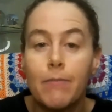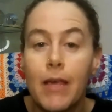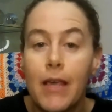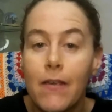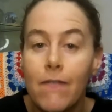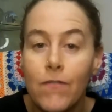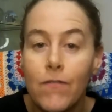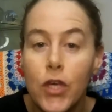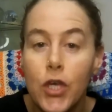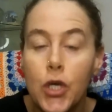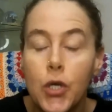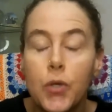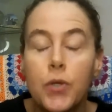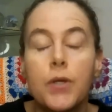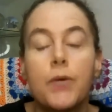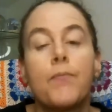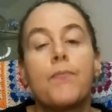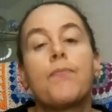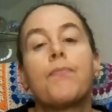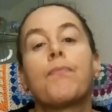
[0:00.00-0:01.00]

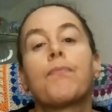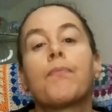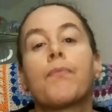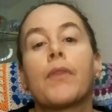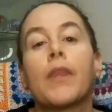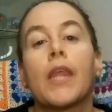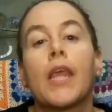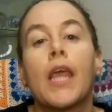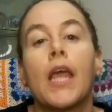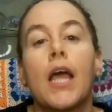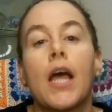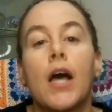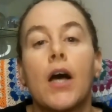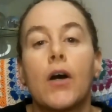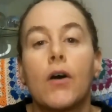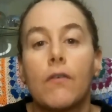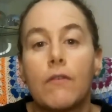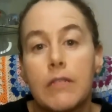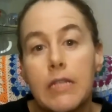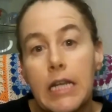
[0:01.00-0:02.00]
seafood,
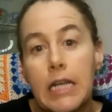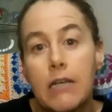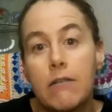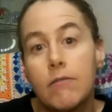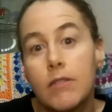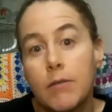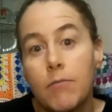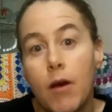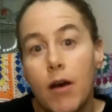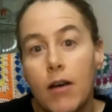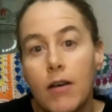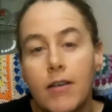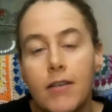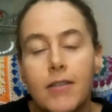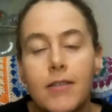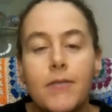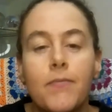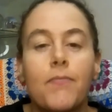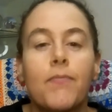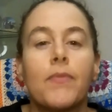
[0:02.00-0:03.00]
obviously,
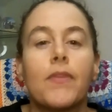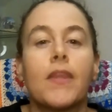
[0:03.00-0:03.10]
tomatoes.